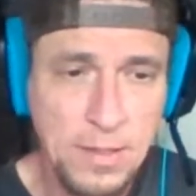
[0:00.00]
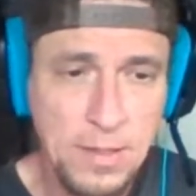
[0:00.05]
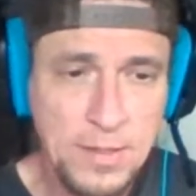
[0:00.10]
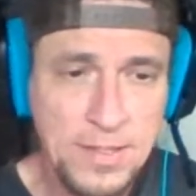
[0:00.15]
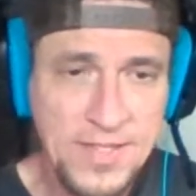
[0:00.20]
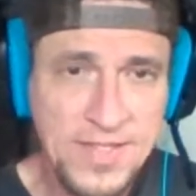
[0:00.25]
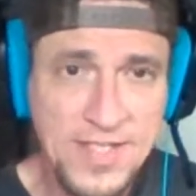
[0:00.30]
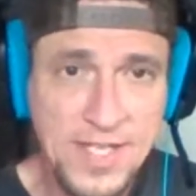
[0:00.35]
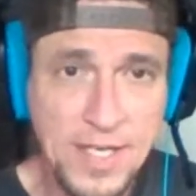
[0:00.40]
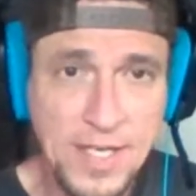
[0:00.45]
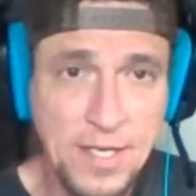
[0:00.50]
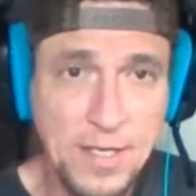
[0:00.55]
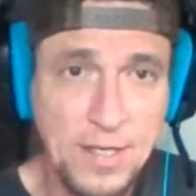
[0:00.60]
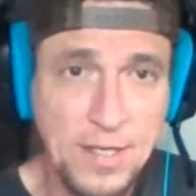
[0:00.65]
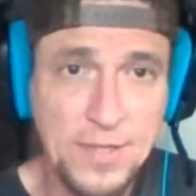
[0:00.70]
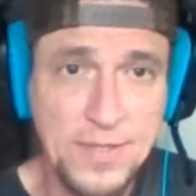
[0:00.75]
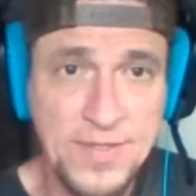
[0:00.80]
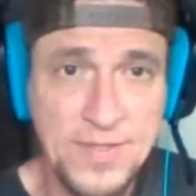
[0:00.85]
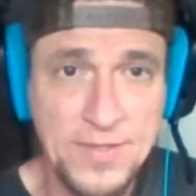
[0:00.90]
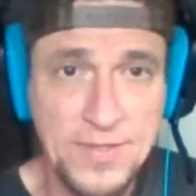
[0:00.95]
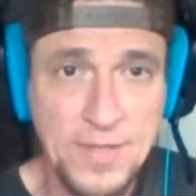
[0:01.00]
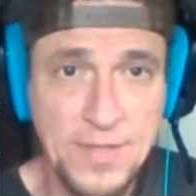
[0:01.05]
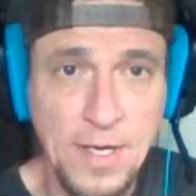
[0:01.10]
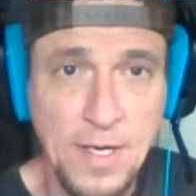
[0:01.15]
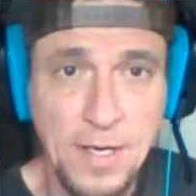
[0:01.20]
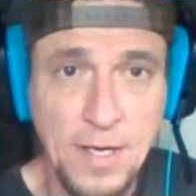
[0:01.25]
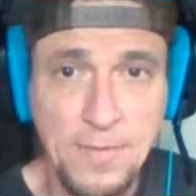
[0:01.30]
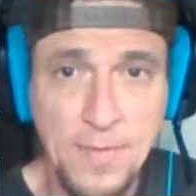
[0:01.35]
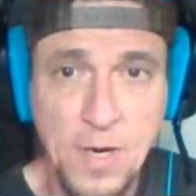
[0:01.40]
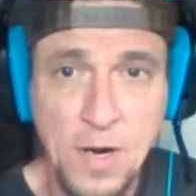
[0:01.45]
stickers
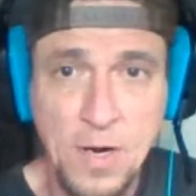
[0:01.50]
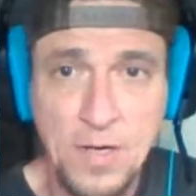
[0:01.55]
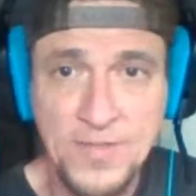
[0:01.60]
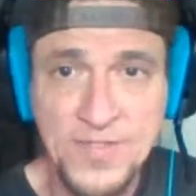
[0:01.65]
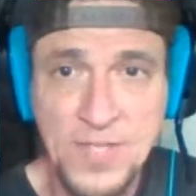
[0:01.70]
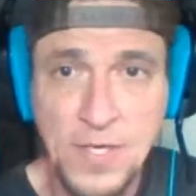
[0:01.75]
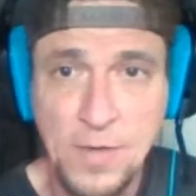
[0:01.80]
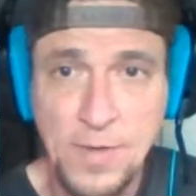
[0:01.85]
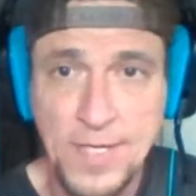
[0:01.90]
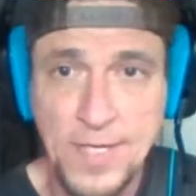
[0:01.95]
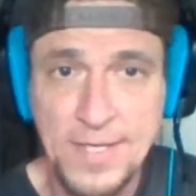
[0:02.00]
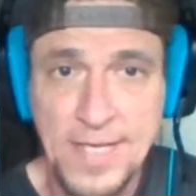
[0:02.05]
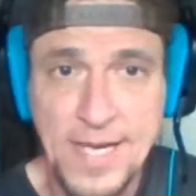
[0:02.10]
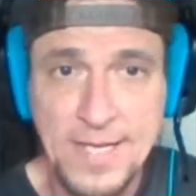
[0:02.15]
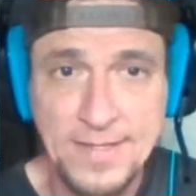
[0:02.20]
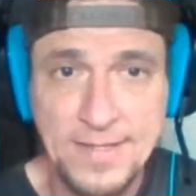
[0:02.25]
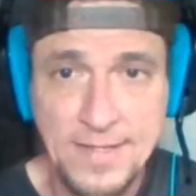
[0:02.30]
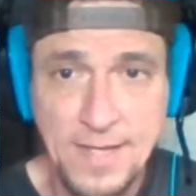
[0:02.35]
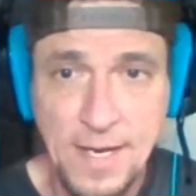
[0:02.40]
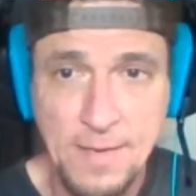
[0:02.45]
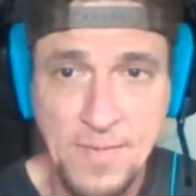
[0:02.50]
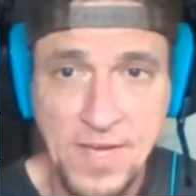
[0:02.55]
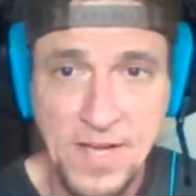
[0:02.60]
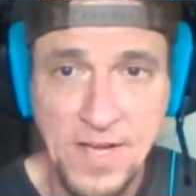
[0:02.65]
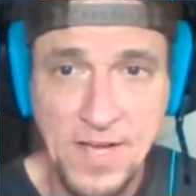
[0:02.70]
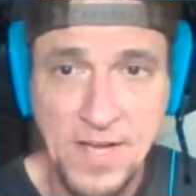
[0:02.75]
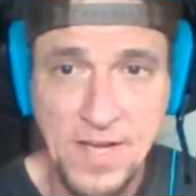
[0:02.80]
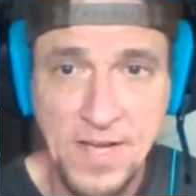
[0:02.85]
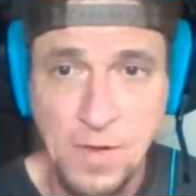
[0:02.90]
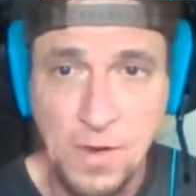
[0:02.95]
also in that same
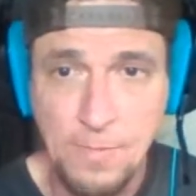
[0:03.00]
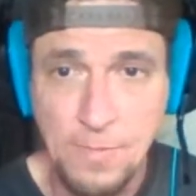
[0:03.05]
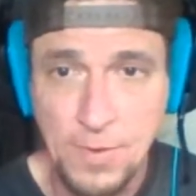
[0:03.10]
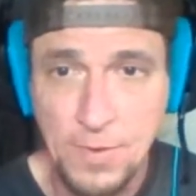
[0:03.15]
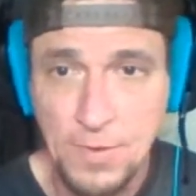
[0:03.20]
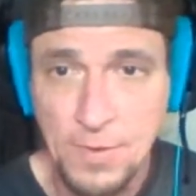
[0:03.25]
envelope.